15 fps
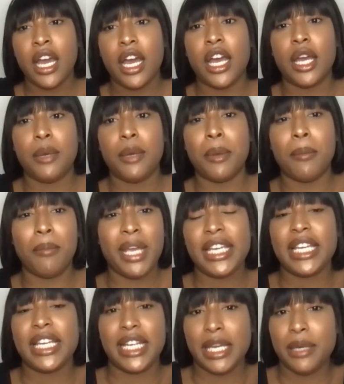
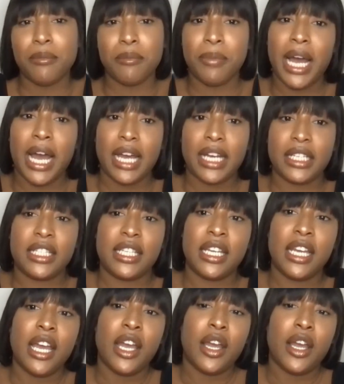make an impact